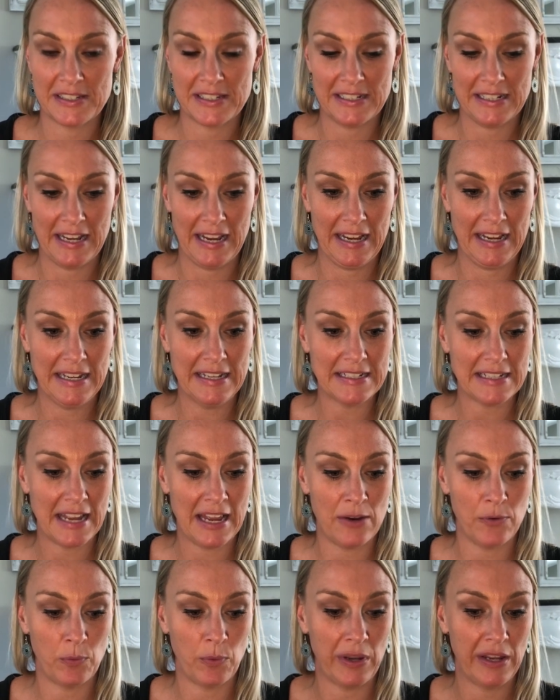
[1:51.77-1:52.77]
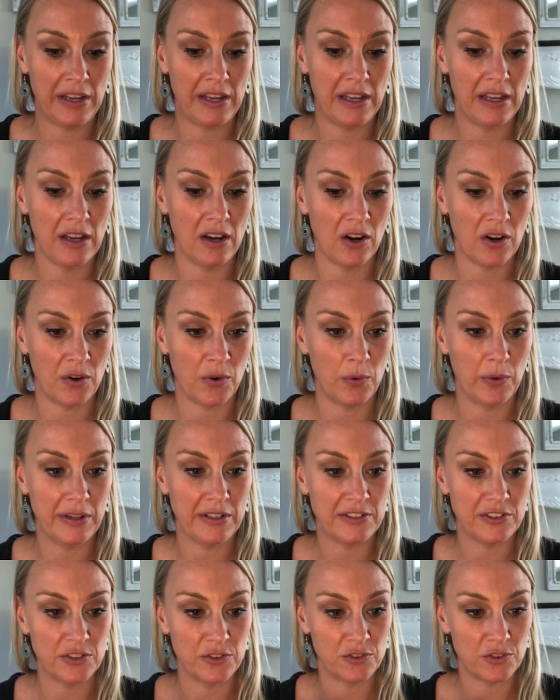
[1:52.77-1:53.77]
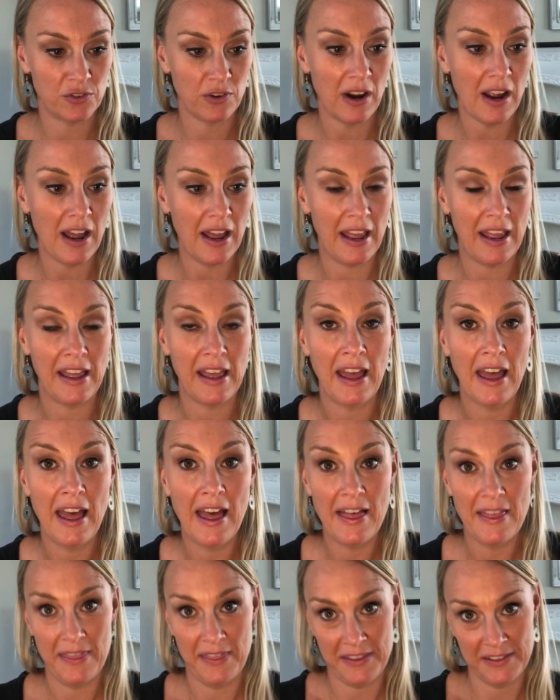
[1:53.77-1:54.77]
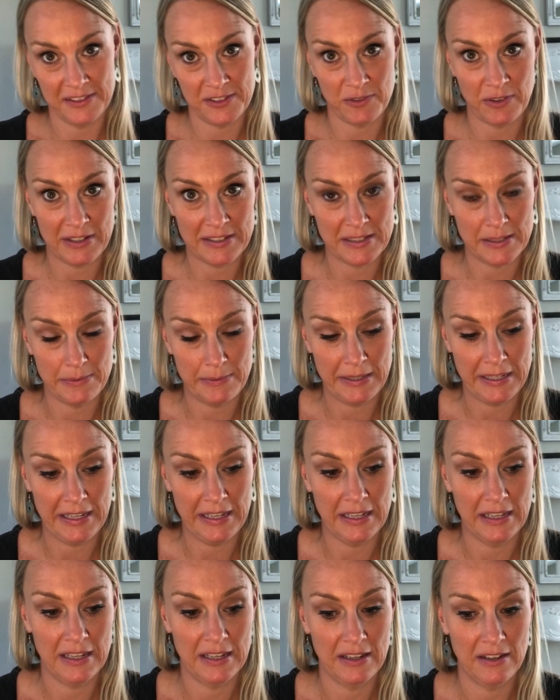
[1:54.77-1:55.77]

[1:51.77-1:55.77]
tonight and we are going to try this recipe.